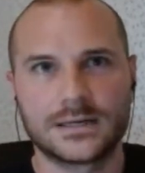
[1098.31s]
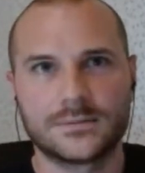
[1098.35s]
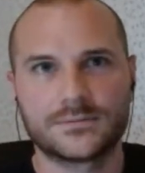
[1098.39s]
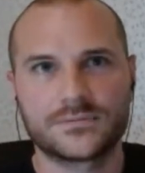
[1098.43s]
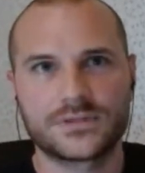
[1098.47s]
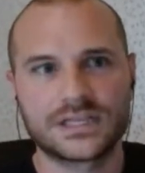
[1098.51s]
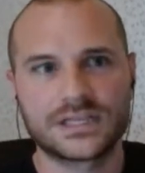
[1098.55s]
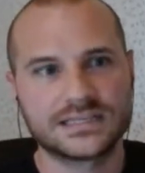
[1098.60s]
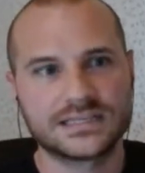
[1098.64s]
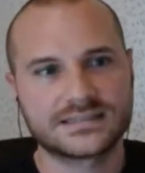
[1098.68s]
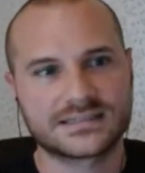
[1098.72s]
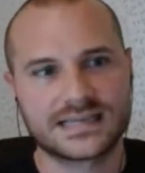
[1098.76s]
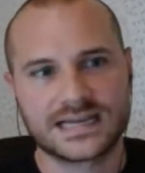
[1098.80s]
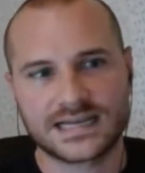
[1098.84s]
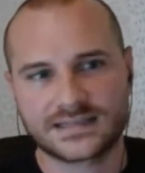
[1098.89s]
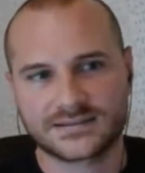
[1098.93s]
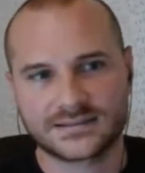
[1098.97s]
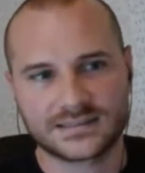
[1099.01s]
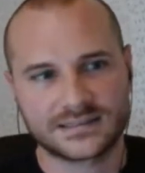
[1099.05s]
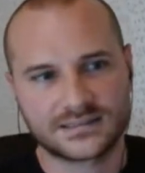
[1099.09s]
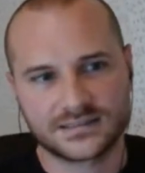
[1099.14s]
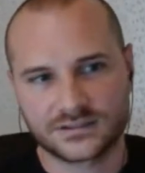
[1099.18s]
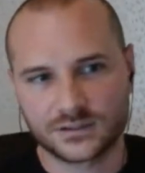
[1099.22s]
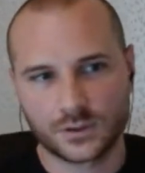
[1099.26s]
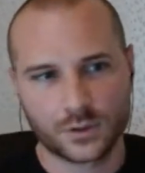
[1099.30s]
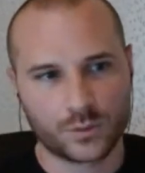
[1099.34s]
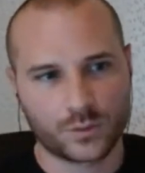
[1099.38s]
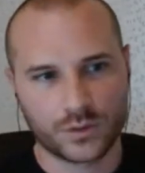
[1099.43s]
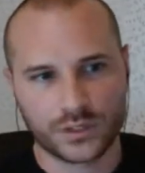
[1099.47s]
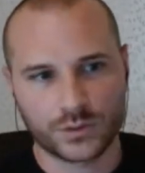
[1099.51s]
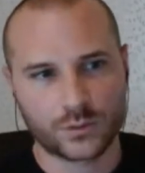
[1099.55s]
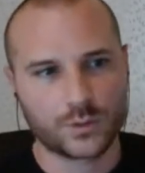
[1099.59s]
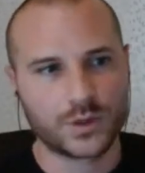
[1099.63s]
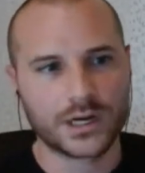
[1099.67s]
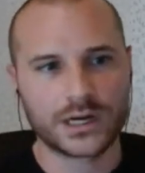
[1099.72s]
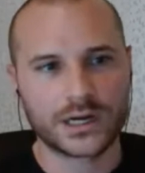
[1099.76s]
these assets don't
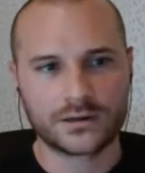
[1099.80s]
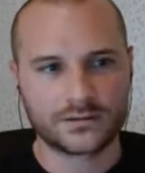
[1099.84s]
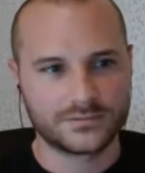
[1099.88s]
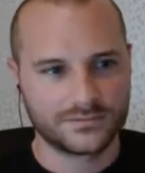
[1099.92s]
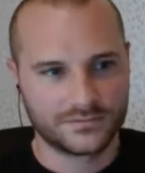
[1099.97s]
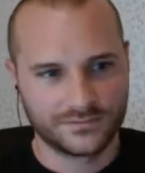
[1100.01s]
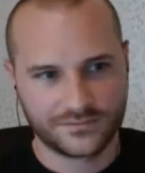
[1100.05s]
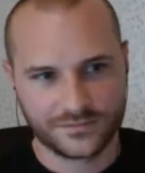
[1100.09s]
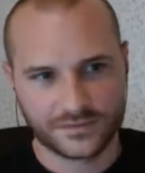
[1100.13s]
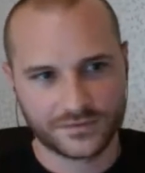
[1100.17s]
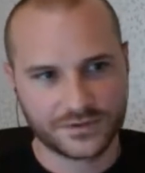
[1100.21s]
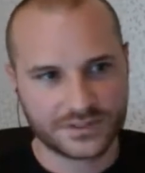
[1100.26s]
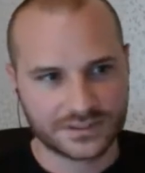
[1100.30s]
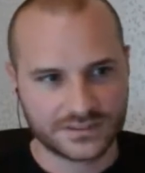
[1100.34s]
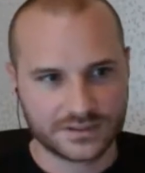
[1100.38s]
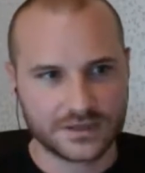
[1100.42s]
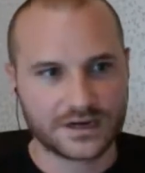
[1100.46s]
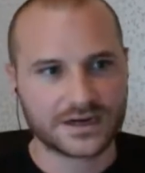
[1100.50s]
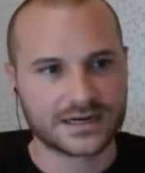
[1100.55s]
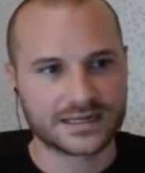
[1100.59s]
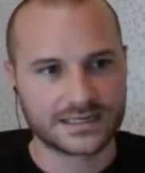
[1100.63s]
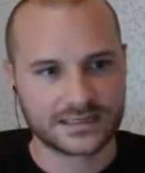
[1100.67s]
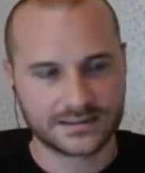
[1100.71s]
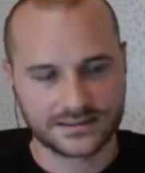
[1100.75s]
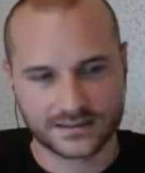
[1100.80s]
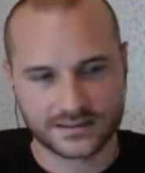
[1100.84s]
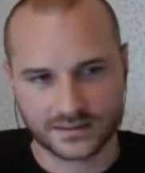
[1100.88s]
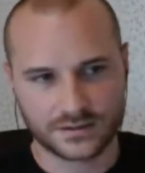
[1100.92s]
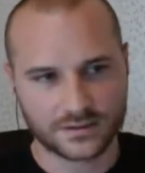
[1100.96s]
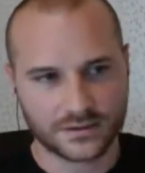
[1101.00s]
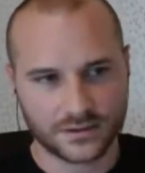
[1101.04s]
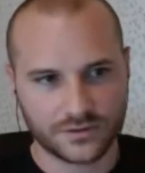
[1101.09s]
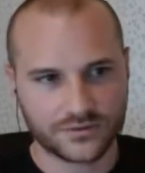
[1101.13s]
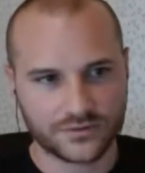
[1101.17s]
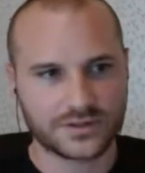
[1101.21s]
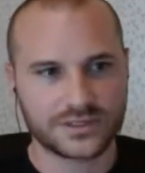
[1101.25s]
work well for this audience,
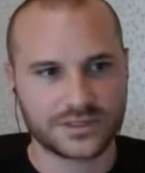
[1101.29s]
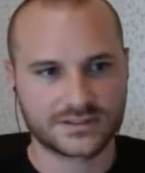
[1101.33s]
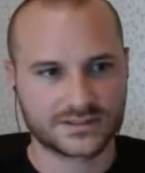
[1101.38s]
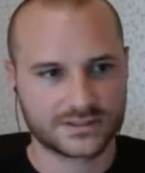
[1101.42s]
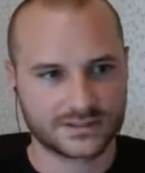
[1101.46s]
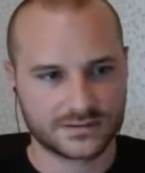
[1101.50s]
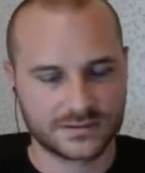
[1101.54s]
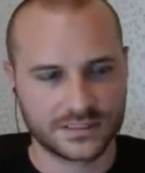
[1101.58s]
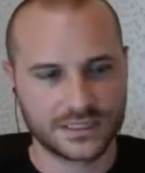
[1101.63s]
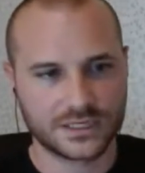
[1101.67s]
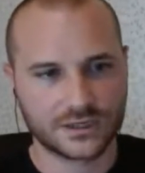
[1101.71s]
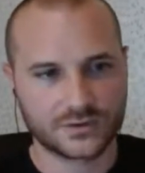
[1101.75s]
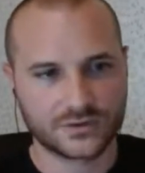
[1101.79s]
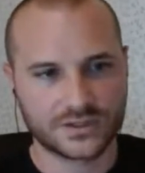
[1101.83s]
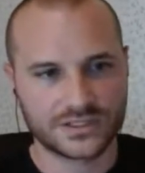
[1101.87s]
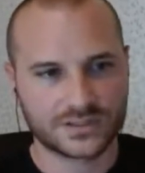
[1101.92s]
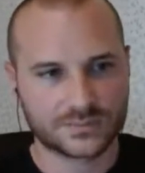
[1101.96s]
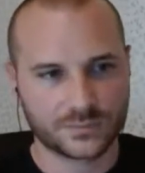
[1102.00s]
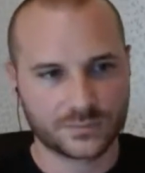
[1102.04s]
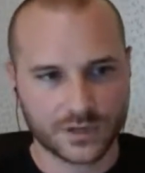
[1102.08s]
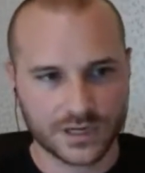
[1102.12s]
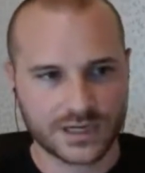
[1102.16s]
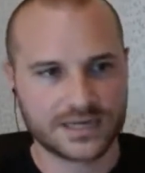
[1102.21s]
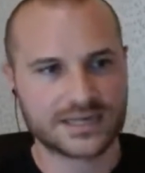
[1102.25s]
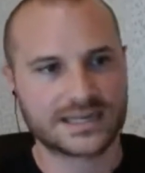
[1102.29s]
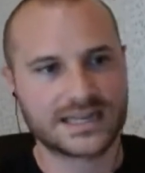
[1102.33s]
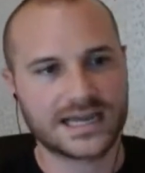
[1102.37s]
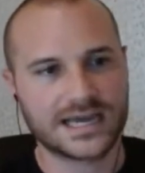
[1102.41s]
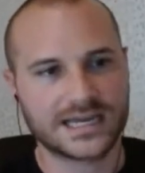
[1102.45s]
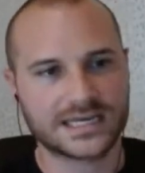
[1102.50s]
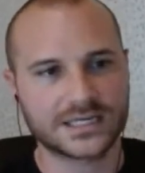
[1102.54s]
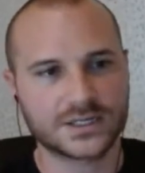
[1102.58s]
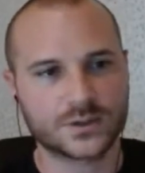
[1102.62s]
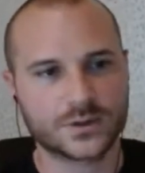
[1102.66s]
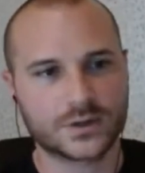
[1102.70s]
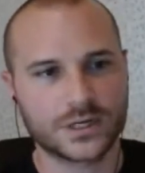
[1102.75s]
or this, you know, this product
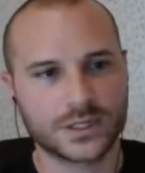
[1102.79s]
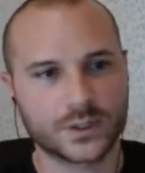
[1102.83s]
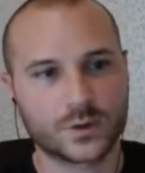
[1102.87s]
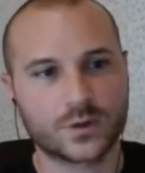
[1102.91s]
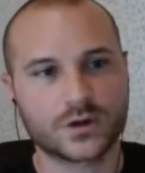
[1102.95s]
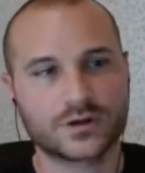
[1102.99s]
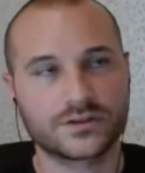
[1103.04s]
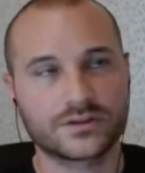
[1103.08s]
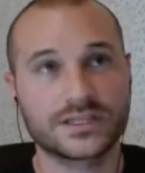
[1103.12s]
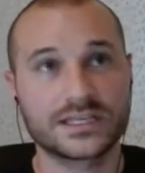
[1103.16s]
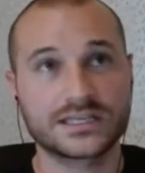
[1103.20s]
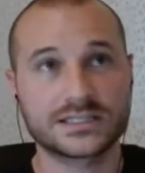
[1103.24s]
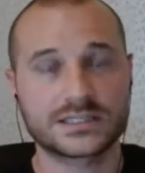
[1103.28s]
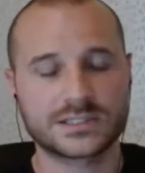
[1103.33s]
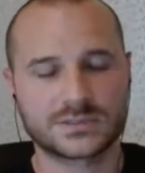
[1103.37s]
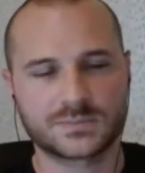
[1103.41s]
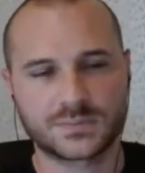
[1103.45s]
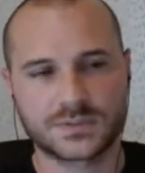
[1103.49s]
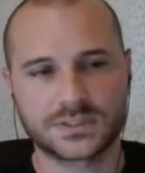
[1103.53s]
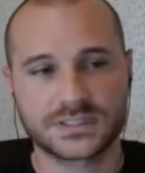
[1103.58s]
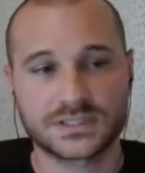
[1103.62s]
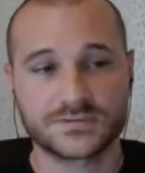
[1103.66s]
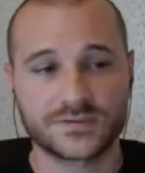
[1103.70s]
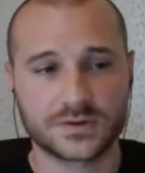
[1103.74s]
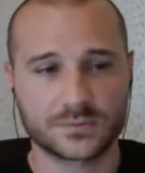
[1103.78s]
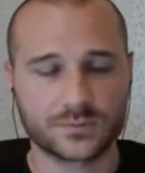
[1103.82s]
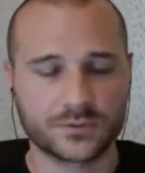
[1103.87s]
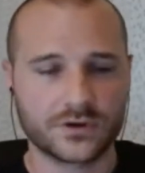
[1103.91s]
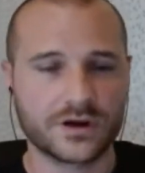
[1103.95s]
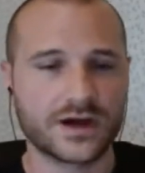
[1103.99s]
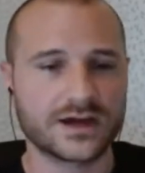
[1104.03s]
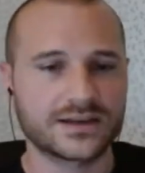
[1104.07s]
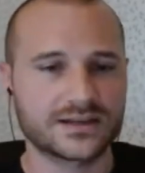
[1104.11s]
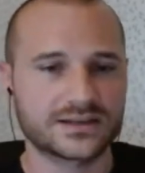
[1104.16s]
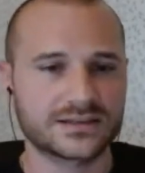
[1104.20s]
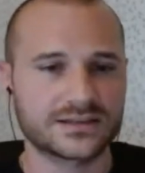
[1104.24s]
category, or these specific
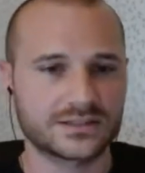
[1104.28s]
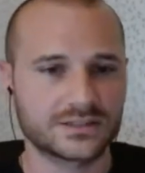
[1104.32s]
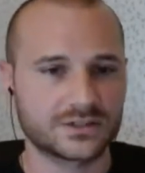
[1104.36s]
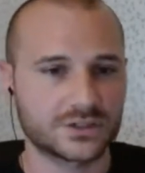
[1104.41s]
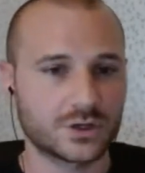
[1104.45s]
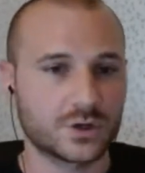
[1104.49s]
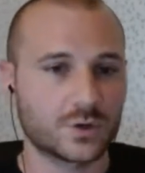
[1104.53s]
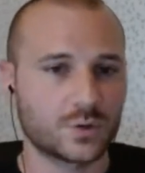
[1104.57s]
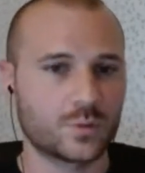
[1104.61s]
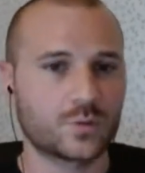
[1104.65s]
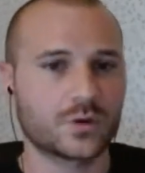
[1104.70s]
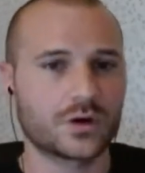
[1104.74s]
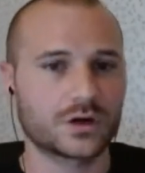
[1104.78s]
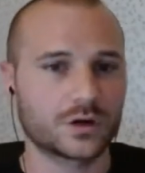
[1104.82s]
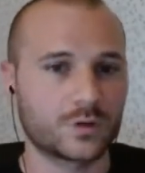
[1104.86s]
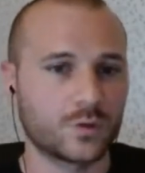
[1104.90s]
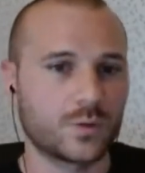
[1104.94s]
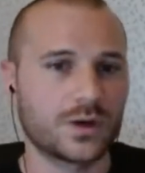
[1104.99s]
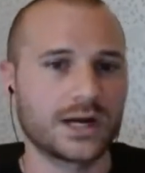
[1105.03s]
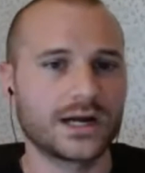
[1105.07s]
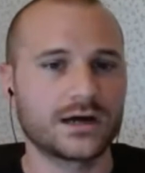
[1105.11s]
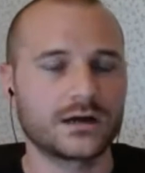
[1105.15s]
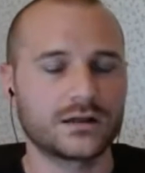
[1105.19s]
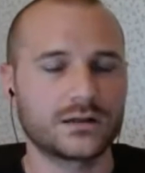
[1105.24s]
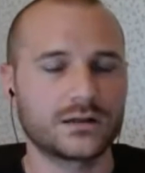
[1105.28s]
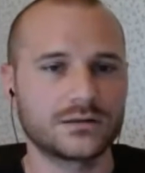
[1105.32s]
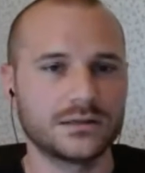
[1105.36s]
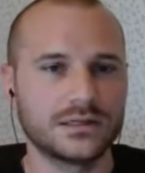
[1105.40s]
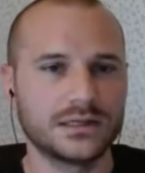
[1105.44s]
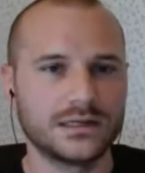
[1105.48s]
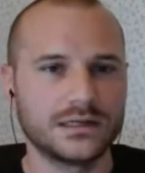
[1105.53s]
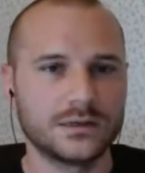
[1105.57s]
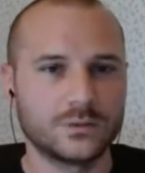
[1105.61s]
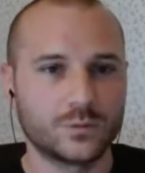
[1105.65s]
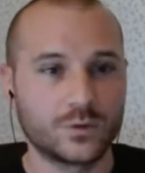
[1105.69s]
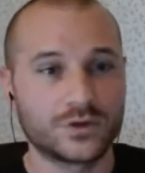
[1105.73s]
products don't work well
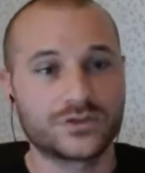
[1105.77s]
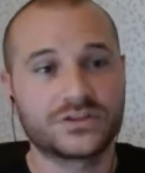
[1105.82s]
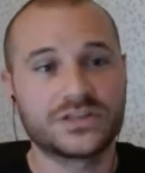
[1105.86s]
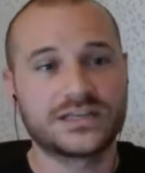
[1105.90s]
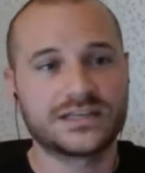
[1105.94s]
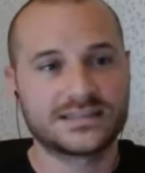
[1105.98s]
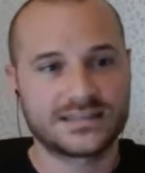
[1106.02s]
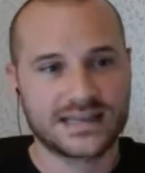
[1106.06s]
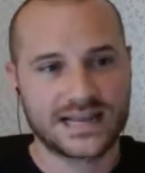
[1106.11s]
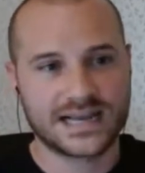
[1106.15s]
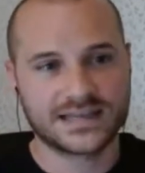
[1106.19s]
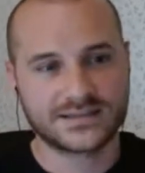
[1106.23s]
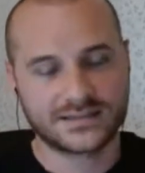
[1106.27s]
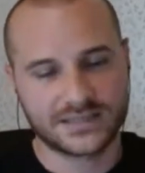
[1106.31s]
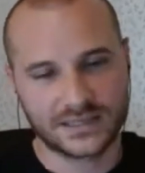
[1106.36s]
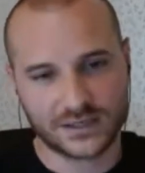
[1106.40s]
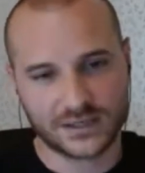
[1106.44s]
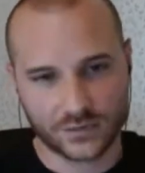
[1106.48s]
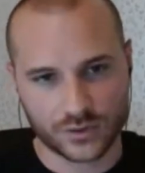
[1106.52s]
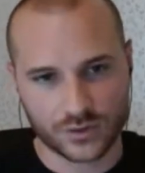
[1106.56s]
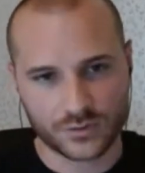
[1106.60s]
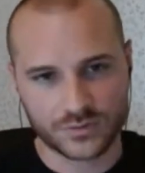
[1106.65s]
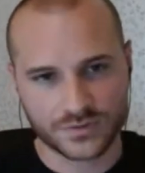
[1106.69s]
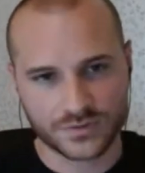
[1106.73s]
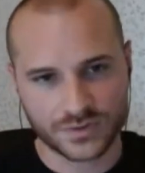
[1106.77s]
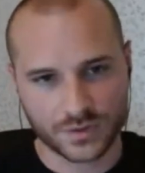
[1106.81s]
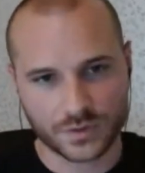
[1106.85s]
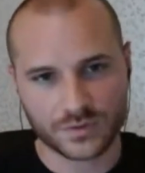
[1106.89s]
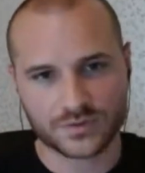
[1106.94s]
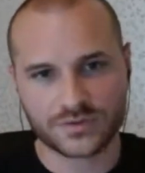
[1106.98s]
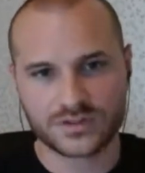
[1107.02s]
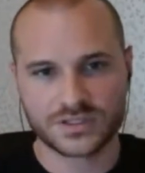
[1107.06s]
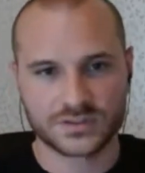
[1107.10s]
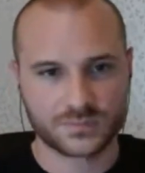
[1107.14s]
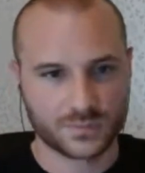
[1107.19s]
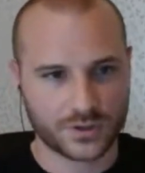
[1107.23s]
with these asset groups
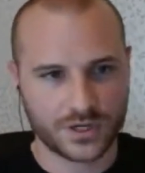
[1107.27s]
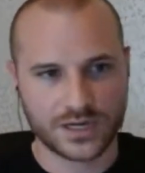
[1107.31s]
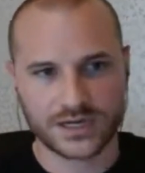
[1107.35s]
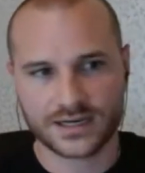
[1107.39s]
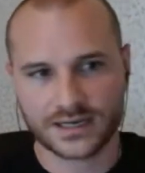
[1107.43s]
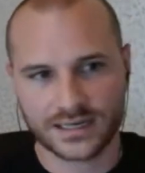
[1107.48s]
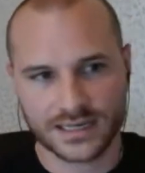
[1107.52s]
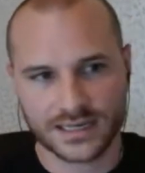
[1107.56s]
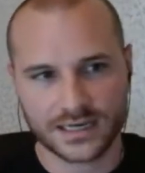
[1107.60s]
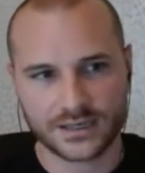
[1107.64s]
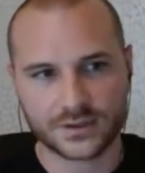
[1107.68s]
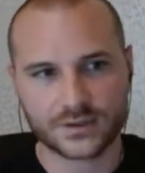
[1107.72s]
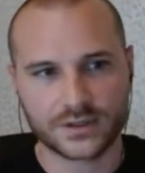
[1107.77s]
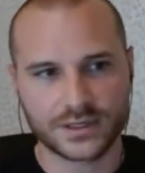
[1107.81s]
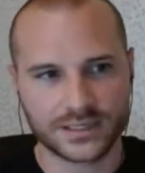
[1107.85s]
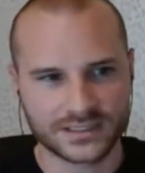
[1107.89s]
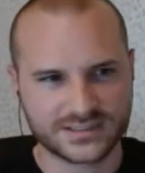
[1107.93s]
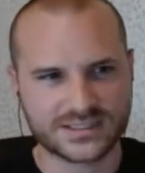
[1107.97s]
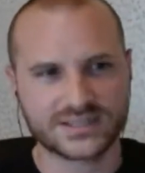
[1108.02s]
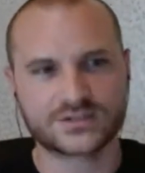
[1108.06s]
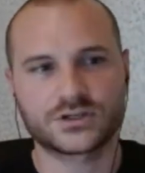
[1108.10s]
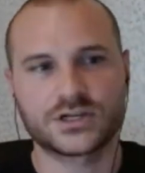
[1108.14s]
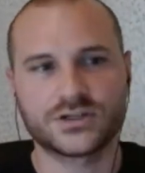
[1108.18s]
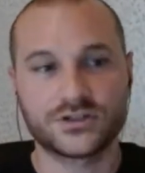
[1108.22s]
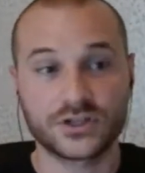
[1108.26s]
or this product category, etc.